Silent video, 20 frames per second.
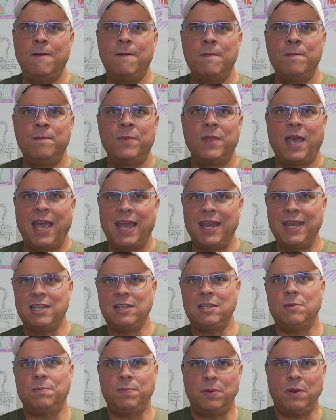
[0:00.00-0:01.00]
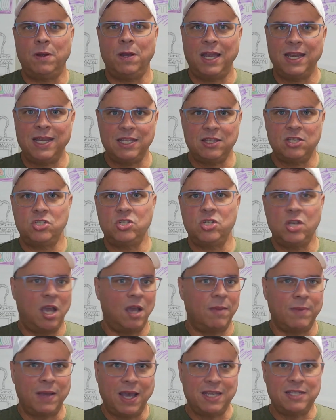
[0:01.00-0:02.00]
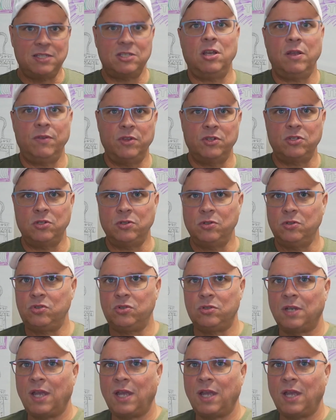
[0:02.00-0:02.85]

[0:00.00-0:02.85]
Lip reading: I get the job. I solve the solution.